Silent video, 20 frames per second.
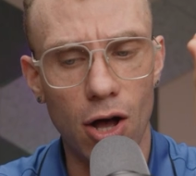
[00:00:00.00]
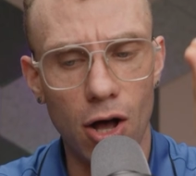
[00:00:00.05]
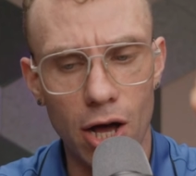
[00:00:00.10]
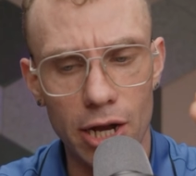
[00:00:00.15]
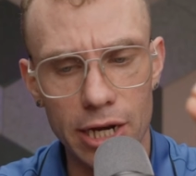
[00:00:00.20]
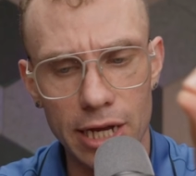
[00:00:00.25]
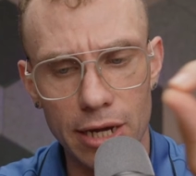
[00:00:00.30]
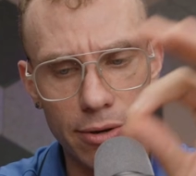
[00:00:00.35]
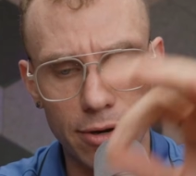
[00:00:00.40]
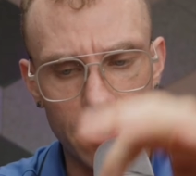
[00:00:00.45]

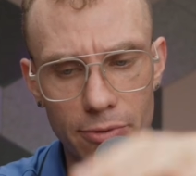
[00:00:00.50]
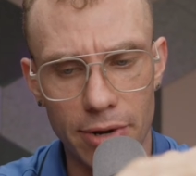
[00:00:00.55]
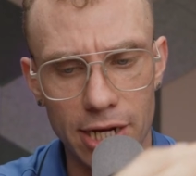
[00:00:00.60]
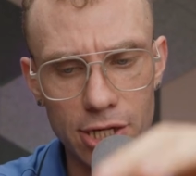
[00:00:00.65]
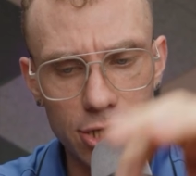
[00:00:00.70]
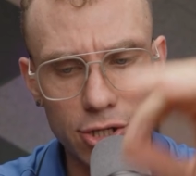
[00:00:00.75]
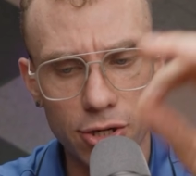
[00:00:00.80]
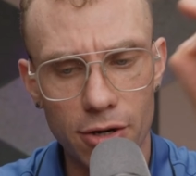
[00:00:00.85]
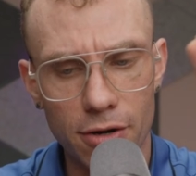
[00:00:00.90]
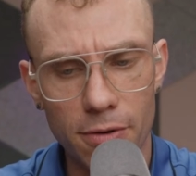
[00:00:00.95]
audio
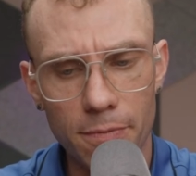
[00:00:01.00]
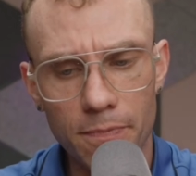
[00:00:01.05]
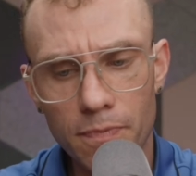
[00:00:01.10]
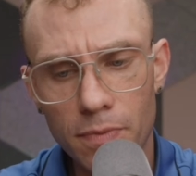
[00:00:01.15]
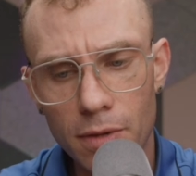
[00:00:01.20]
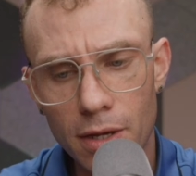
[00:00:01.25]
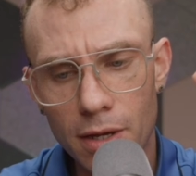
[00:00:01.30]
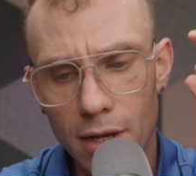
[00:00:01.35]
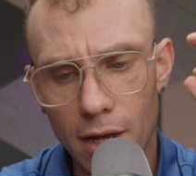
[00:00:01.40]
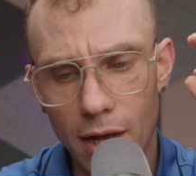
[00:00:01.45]
eraser
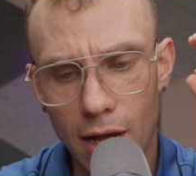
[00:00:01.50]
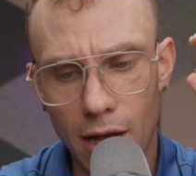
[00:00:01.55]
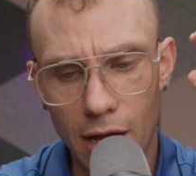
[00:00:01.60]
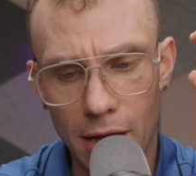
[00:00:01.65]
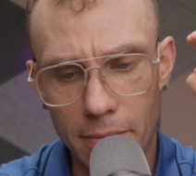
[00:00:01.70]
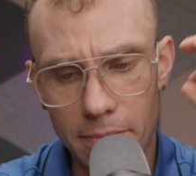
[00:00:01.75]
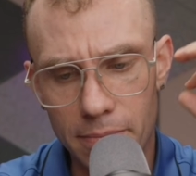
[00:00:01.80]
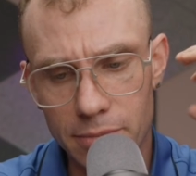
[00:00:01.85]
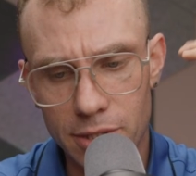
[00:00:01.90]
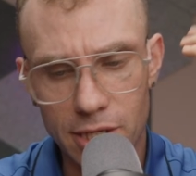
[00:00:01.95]

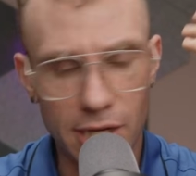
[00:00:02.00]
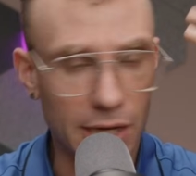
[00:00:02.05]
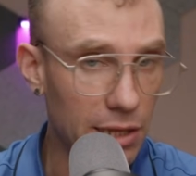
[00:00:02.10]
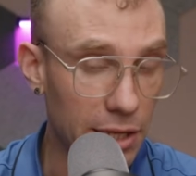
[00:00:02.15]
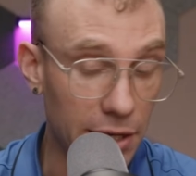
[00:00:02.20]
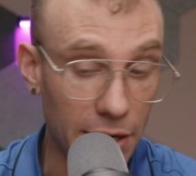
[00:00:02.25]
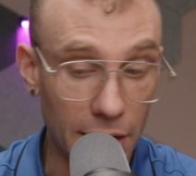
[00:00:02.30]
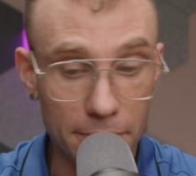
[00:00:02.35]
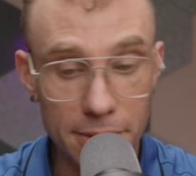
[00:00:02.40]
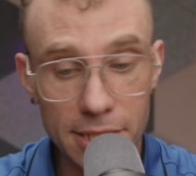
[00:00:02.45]
um, to
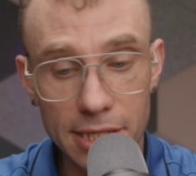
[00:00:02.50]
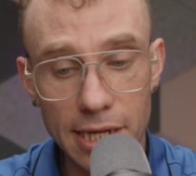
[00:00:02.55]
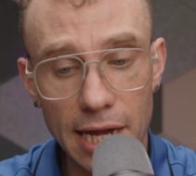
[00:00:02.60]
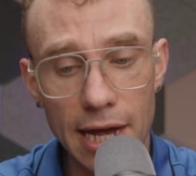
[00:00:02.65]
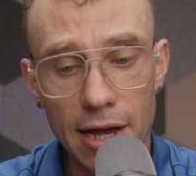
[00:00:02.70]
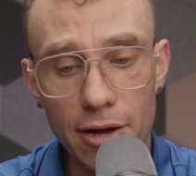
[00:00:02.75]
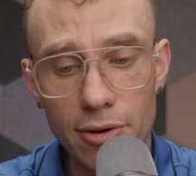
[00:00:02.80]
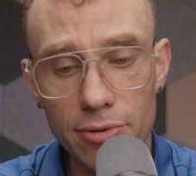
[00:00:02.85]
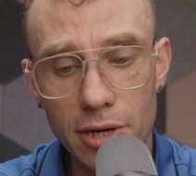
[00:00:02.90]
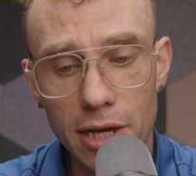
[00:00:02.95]
clean up
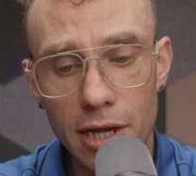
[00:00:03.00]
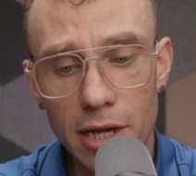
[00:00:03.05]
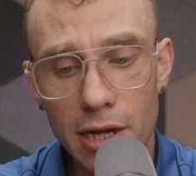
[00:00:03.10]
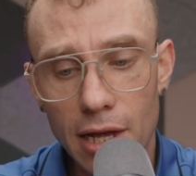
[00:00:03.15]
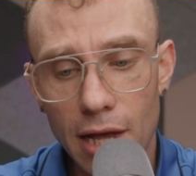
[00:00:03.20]
sound.